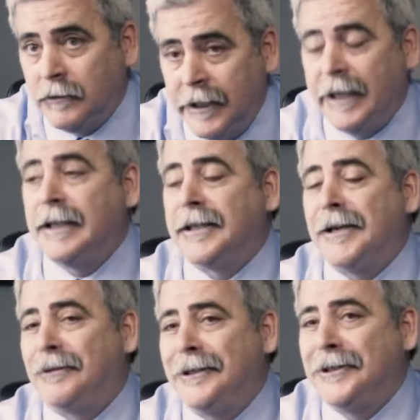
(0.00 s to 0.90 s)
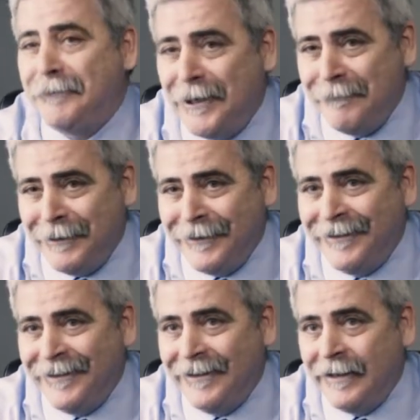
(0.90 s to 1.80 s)
They can say, please pay me.
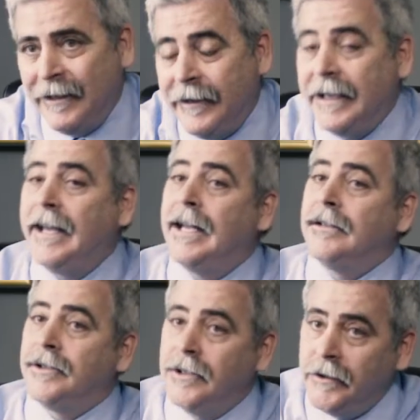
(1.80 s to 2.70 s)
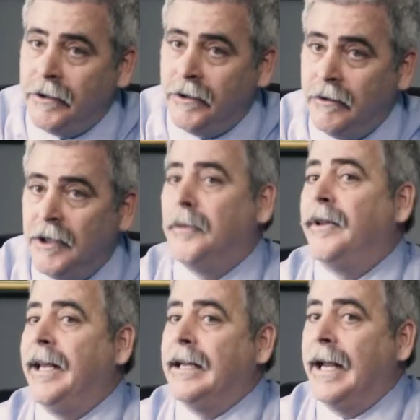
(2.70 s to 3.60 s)
They can't sue you,
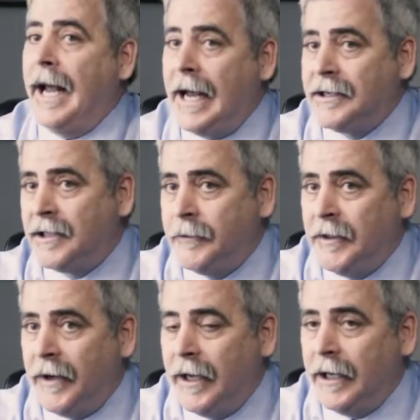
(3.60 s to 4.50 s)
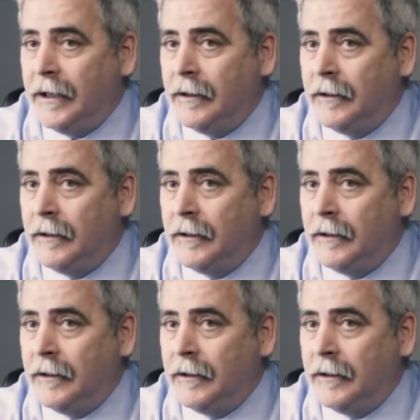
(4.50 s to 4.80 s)
they can ask to be paid.